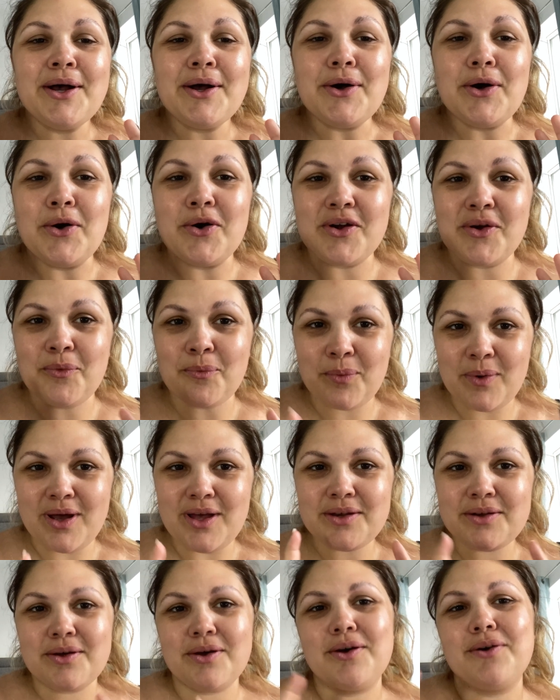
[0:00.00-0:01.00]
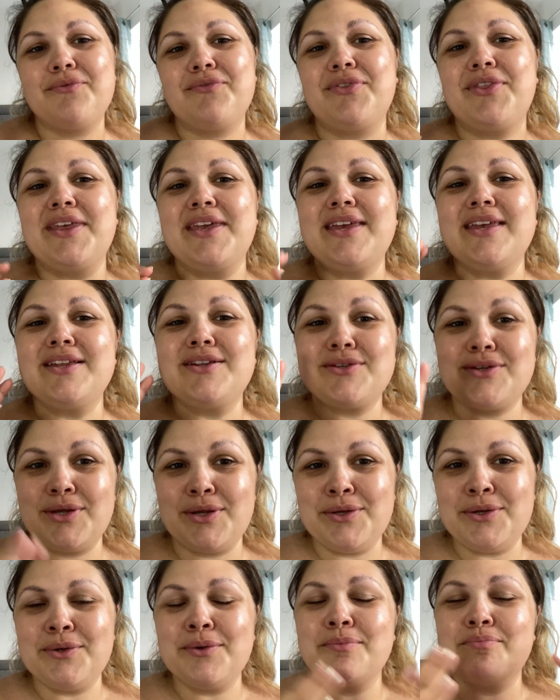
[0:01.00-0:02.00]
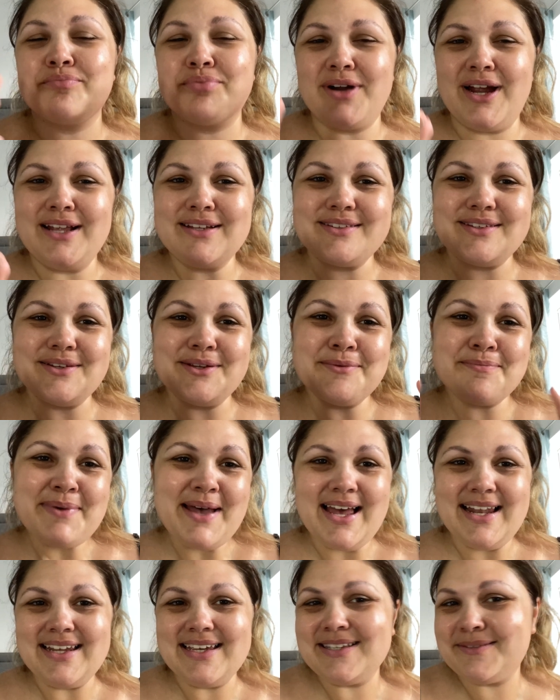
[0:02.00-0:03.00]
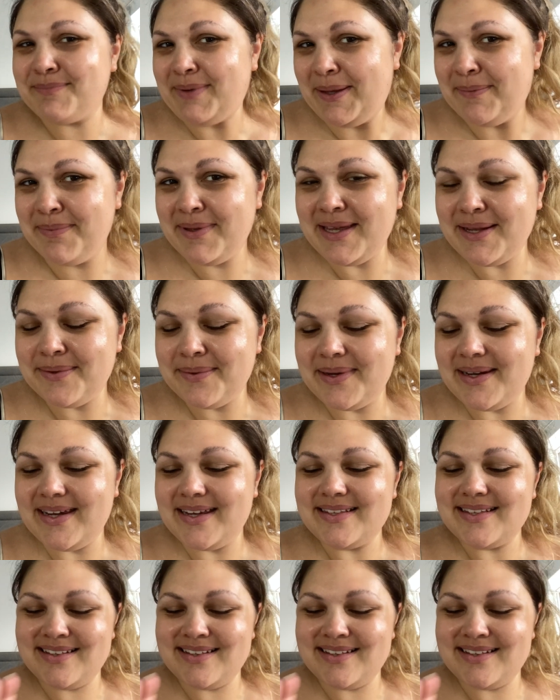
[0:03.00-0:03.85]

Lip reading: on one of the two brand new palettes by Plouise,